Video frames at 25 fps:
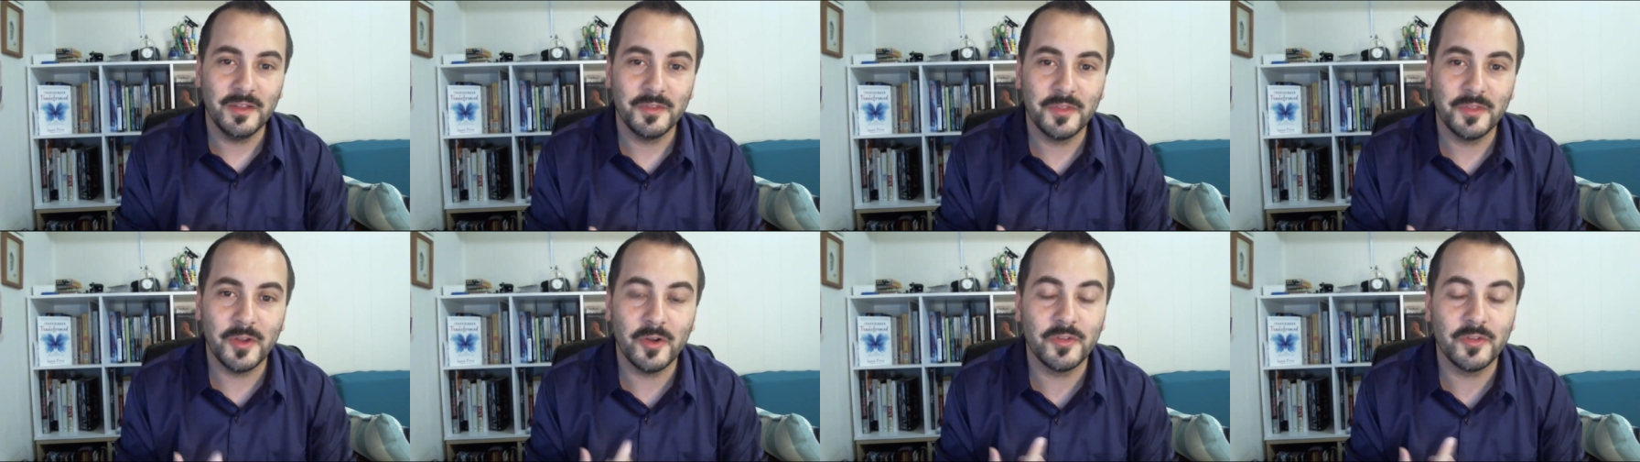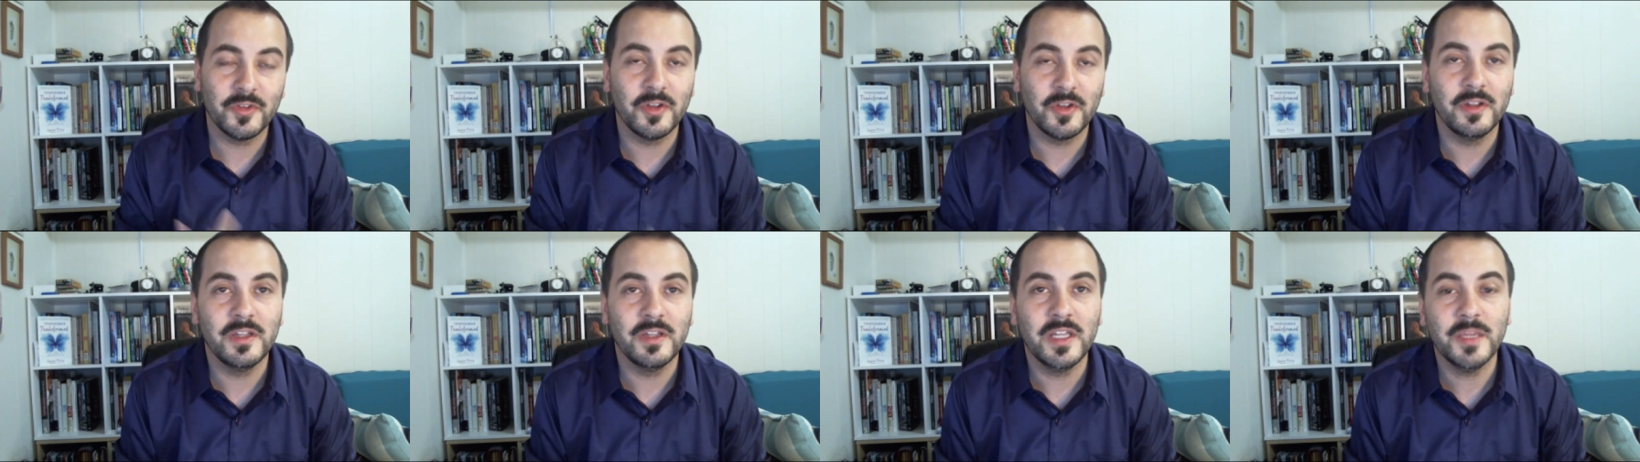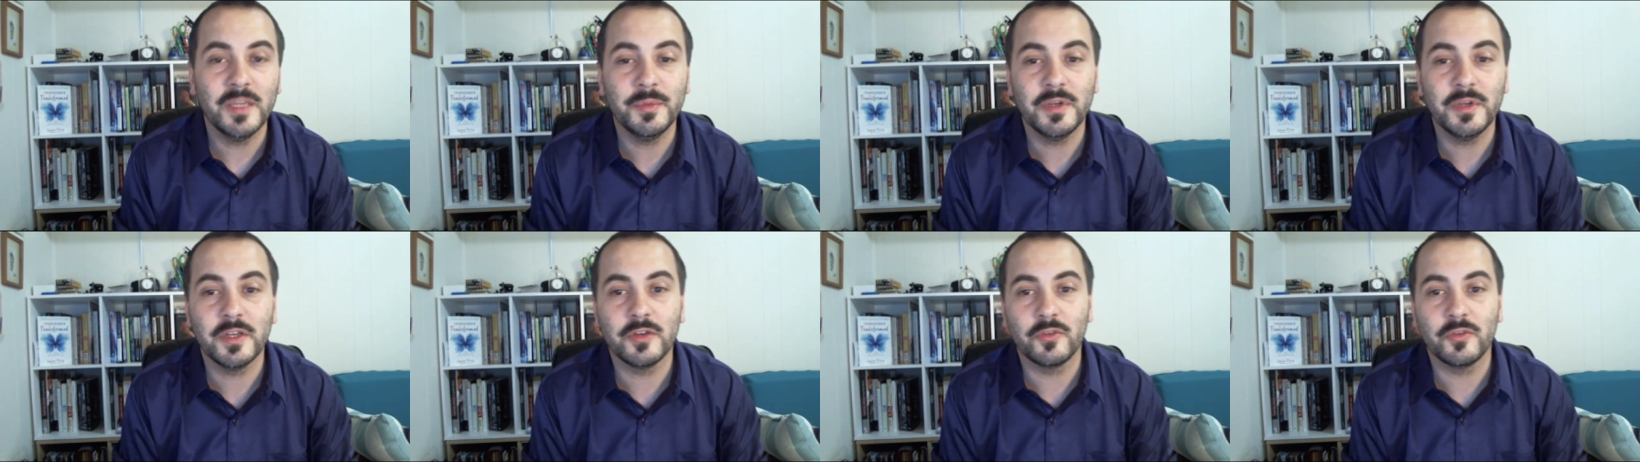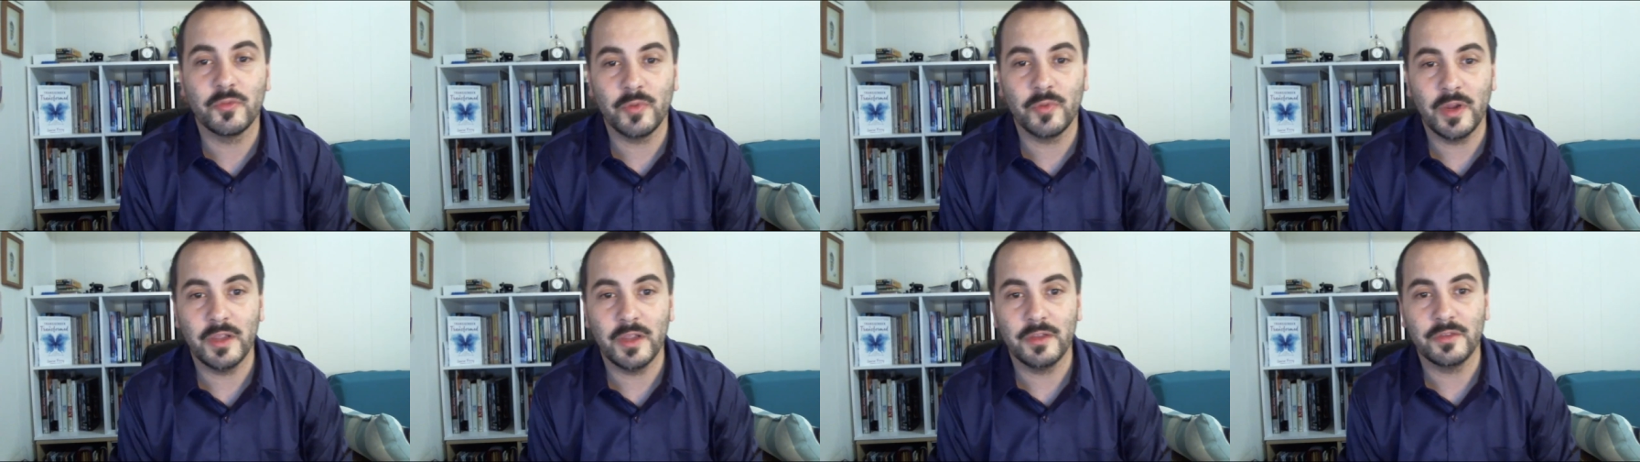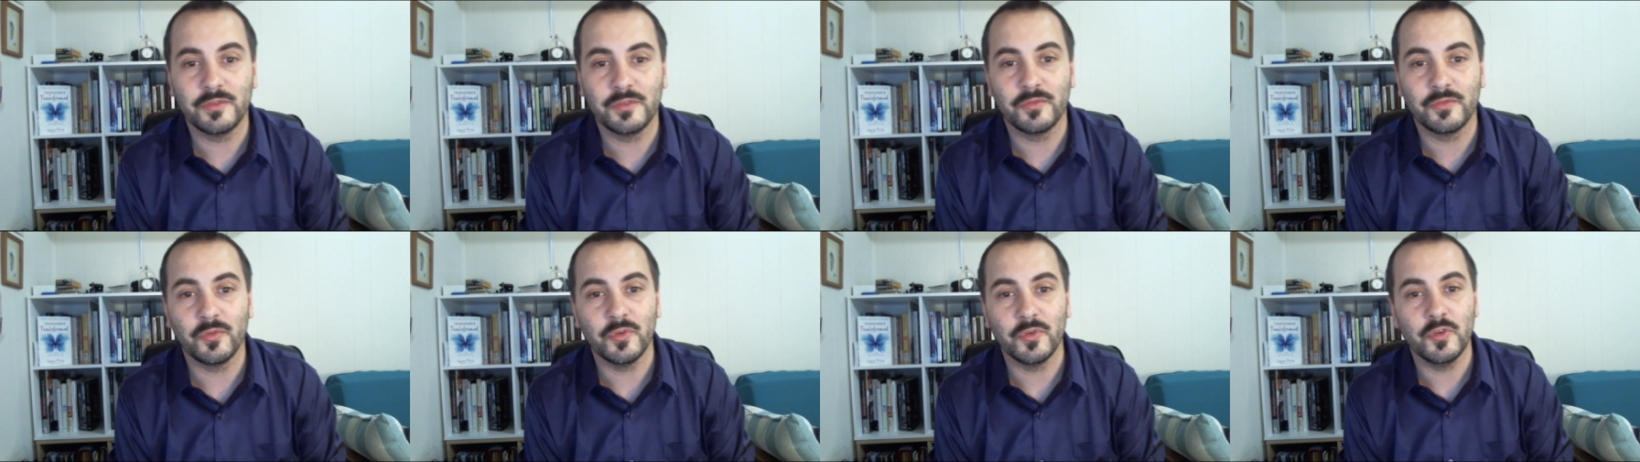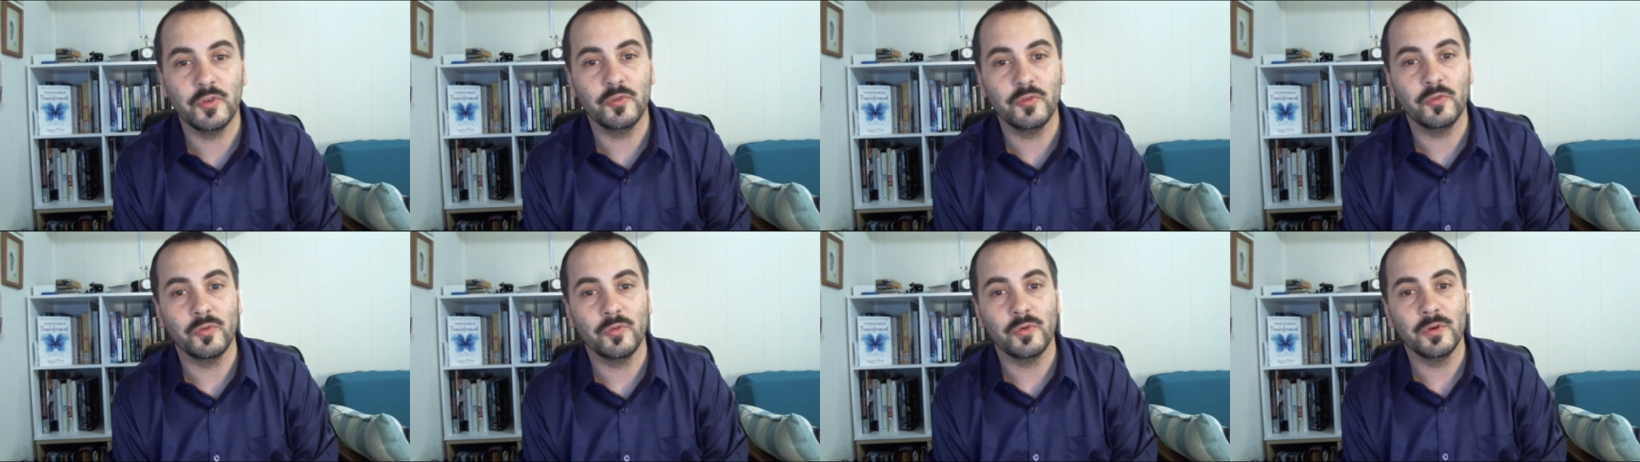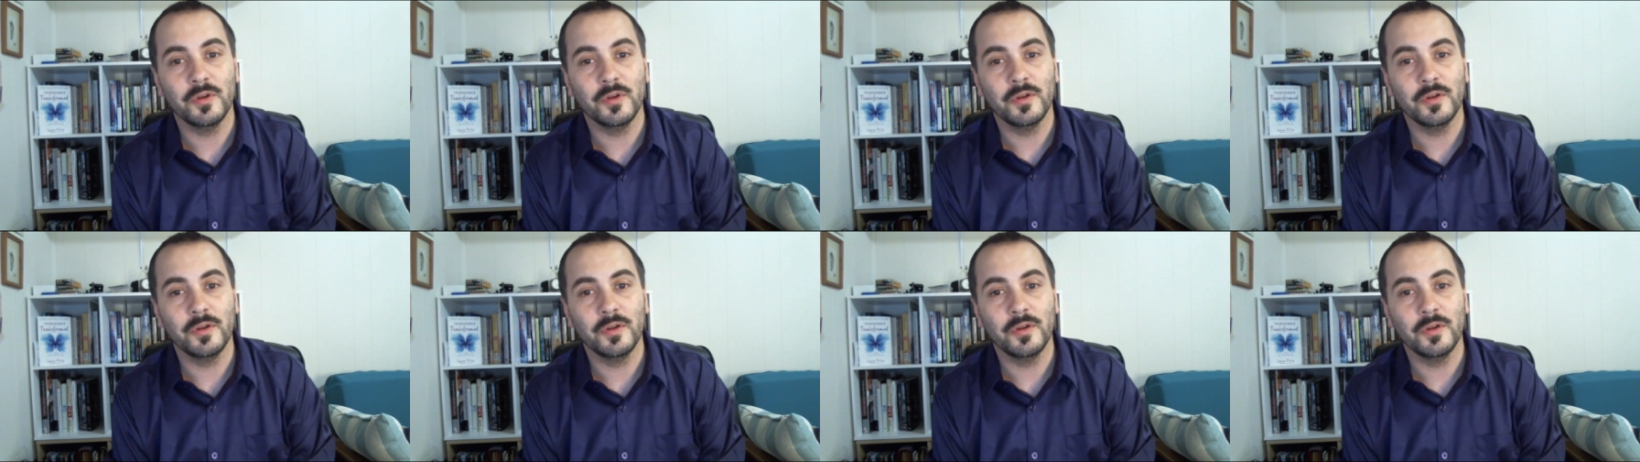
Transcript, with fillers: there is unlimited grace for you.